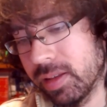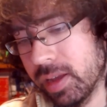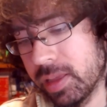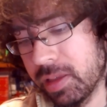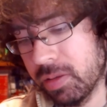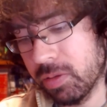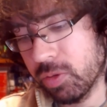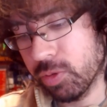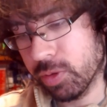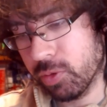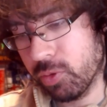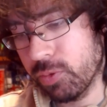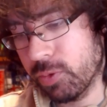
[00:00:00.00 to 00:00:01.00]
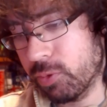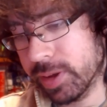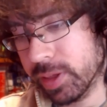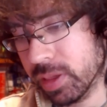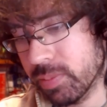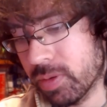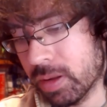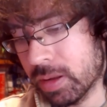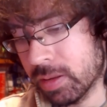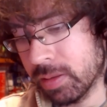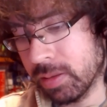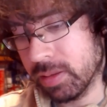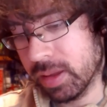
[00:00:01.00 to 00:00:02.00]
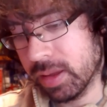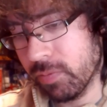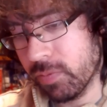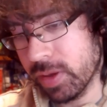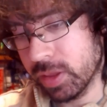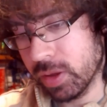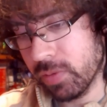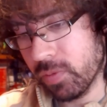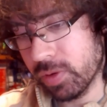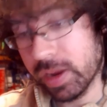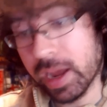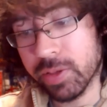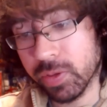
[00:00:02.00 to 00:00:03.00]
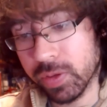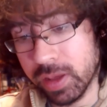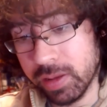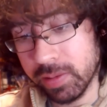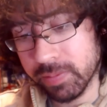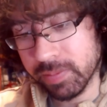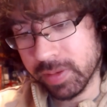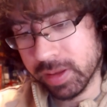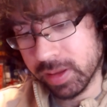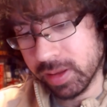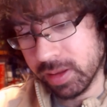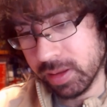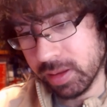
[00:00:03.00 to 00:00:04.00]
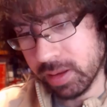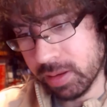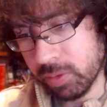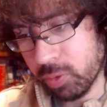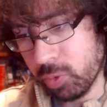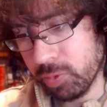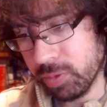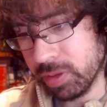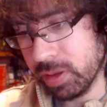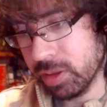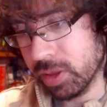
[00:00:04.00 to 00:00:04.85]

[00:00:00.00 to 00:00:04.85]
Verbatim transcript: And then just two quick, small things here for Daisuke, uh, who was the